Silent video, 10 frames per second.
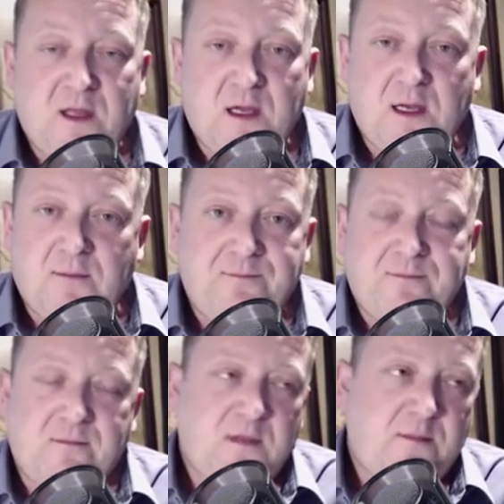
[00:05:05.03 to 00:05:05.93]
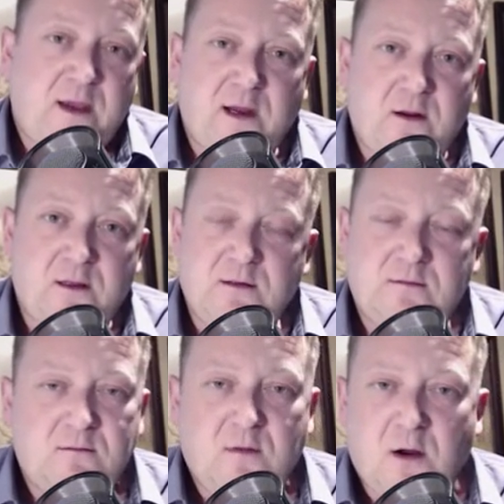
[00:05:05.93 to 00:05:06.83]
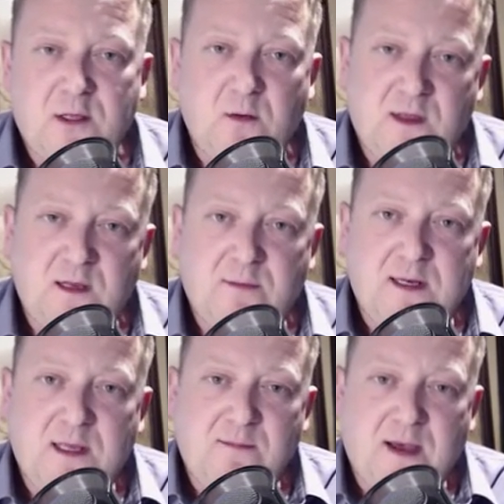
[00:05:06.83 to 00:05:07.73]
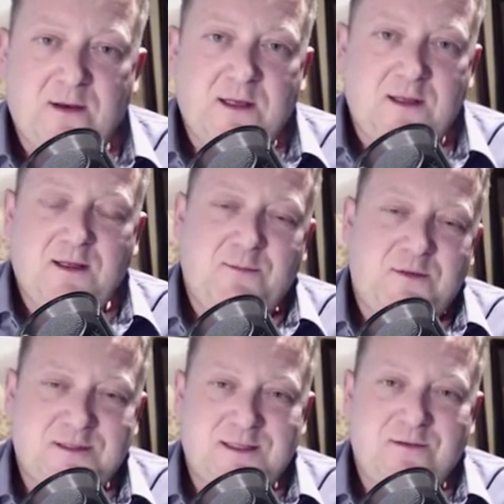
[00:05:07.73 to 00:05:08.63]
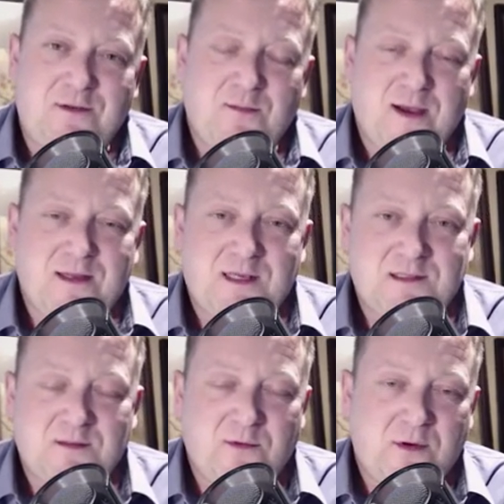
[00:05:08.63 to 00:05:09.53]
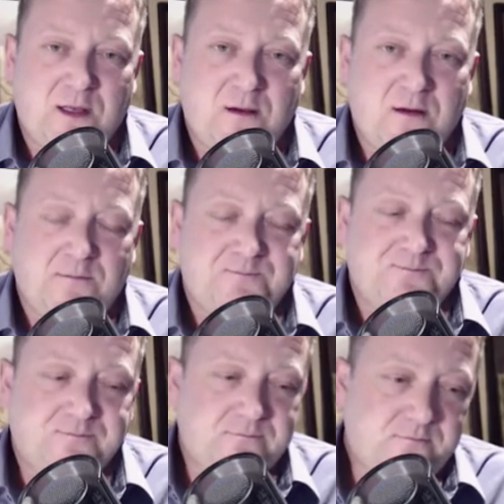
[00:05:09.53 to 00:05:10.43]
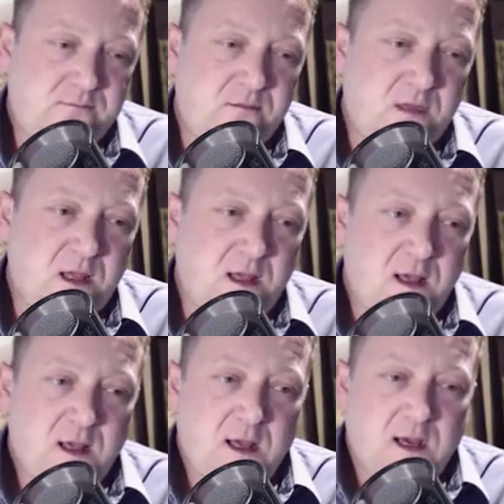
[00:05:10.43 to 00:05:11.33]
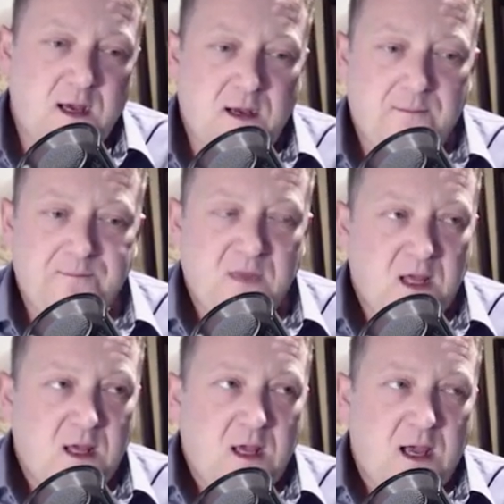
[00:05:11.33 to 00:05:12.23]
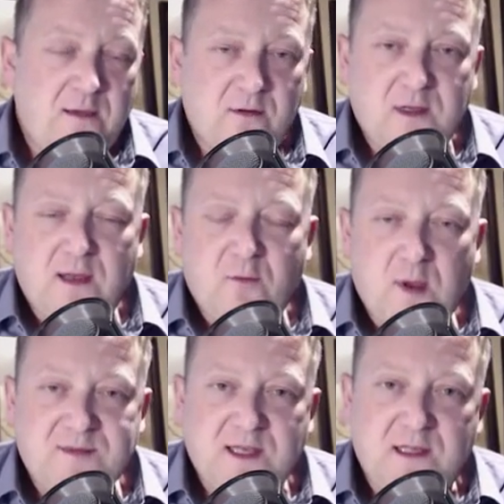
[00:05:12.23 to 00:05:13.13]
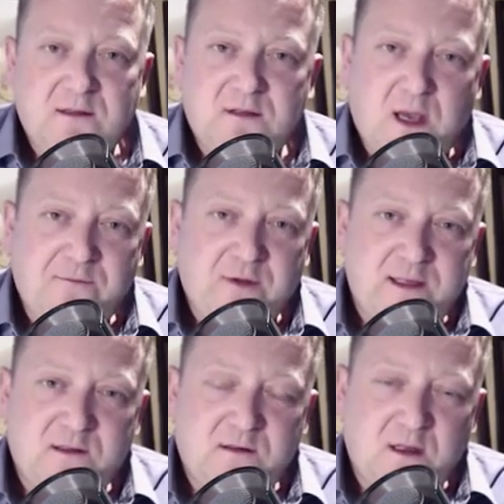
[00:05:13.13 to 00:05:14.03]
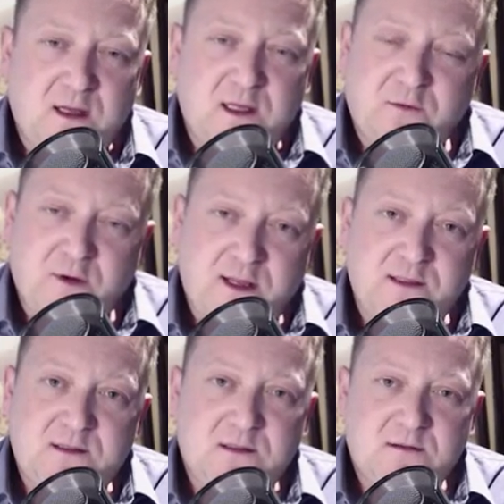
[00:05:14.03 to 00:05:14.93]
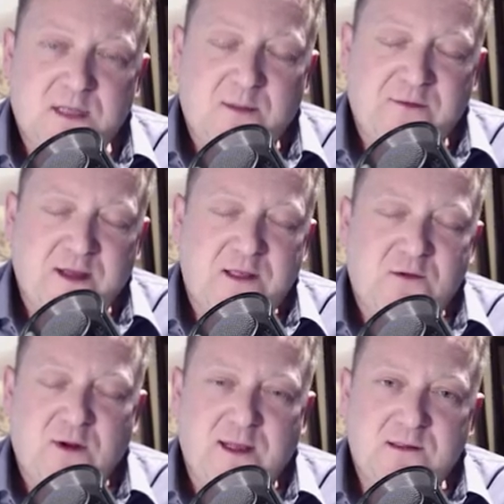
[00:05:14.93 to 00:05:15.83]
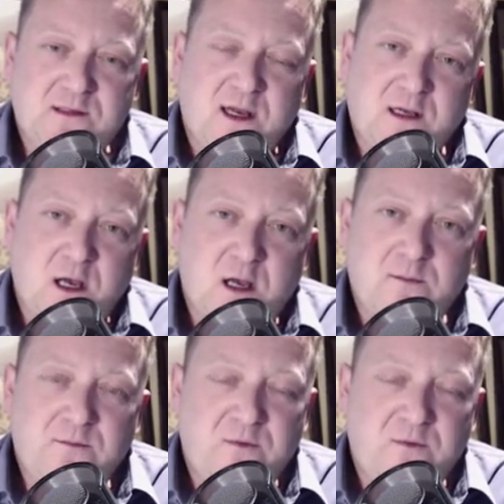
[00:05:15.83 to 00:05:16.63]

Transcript: I'm not here to argue with anybody about it. I'm just giving you my testimony on it. I have a website, topflighttrades.com.